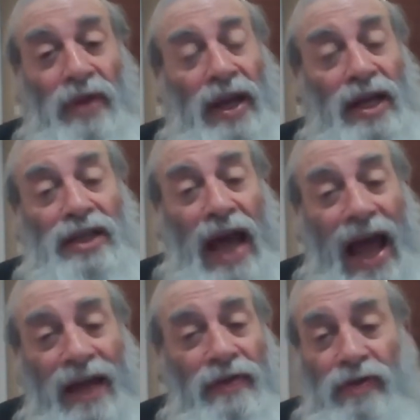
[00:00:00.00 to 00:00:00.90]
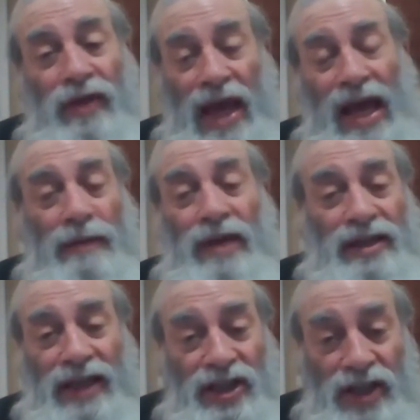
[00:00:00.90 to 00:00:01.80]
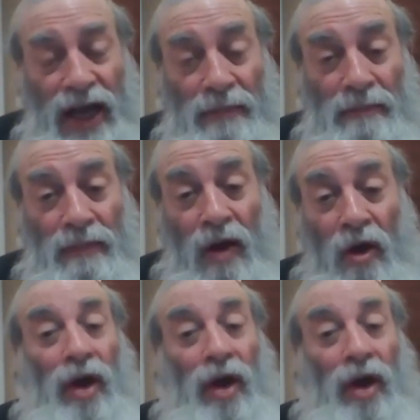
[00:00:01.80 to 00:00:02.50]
that his end game is Hashem,